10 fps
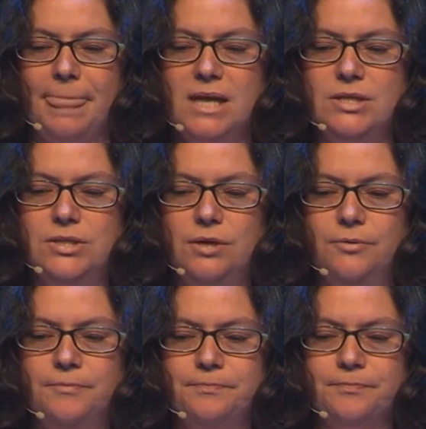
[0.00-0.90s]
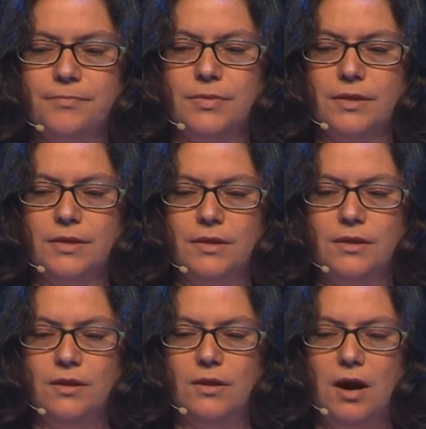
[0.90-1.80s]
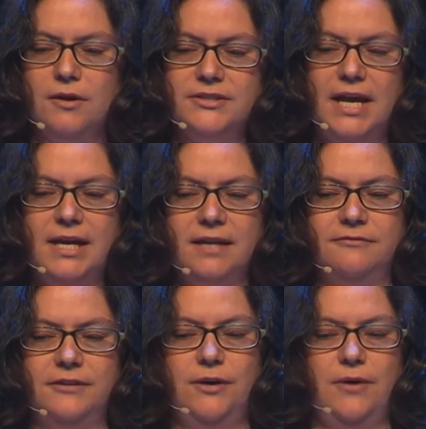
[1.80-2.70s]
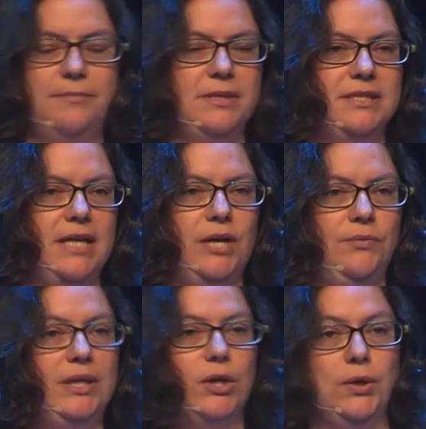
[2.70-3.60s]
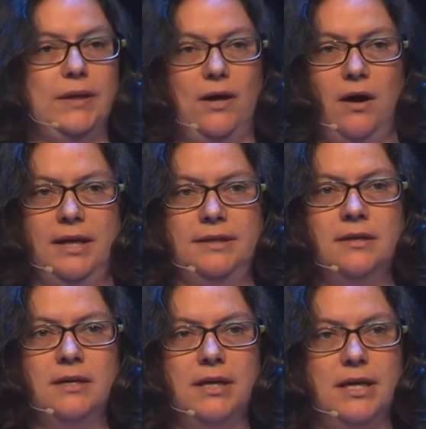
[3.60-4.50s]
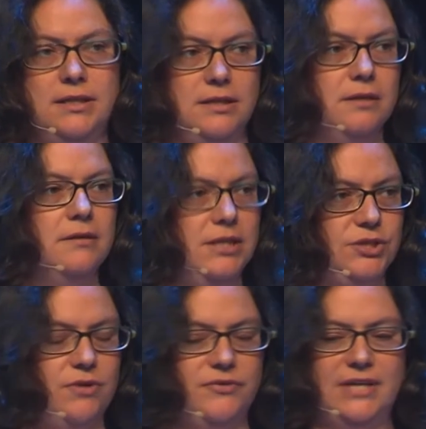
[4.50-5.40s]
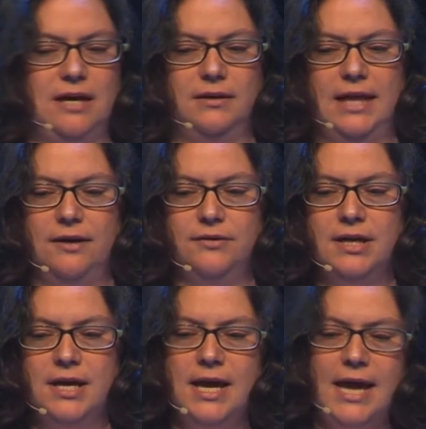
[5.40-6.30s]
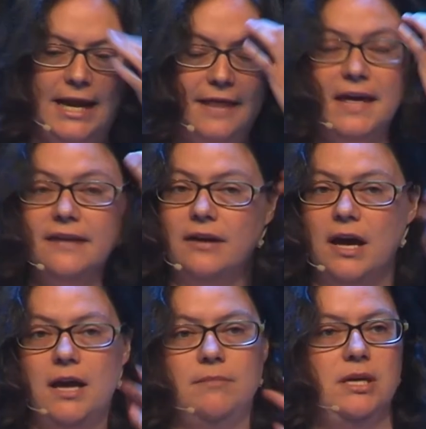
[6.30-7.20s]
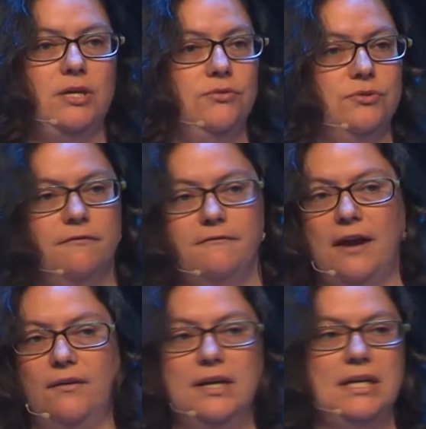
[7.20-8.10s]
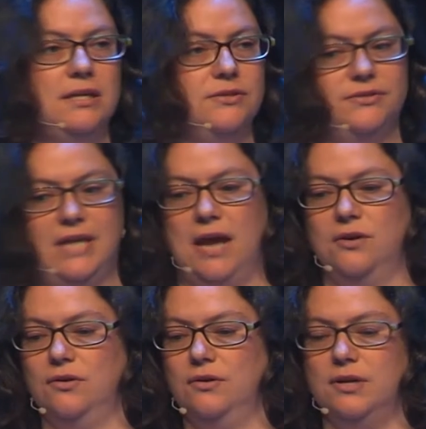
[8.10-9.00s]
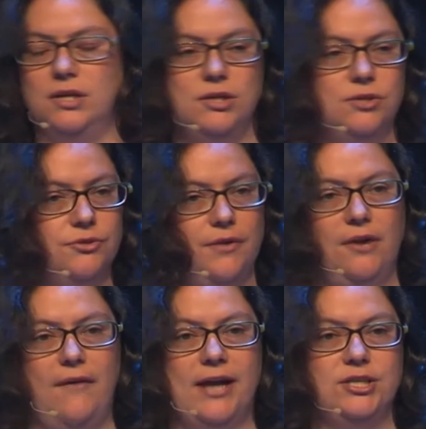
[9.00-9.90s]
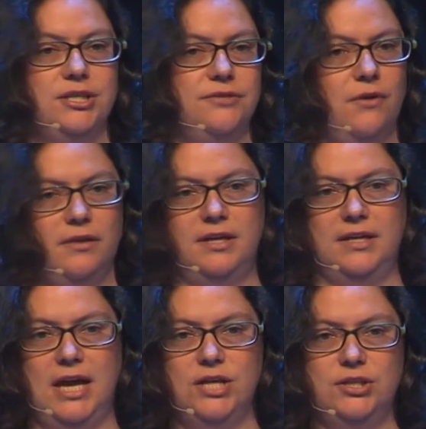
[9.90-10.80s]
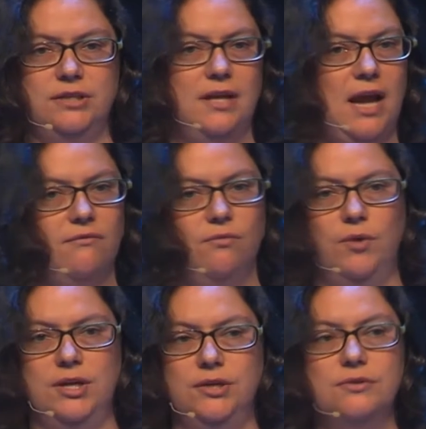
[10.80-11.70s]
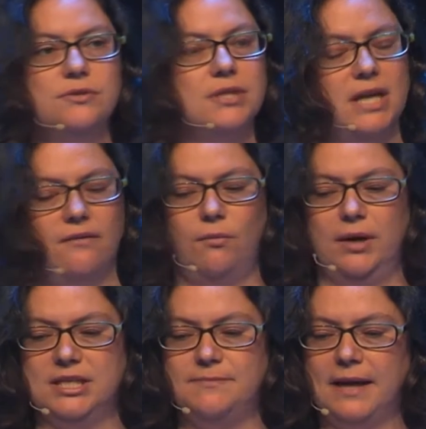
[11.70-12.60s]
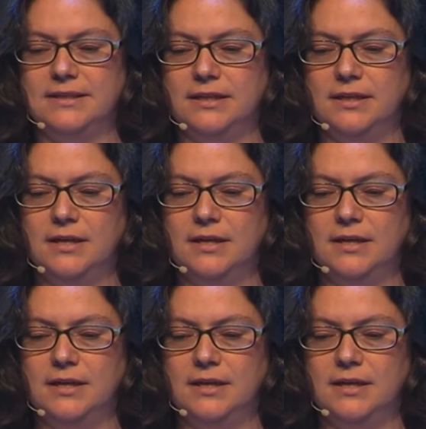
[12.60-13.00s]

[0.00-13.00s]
So our sign-in flow had been designed really early on in the history of SoundCloud, and at that time it used very standard user interactions for authentication that everyone used and everyone expected,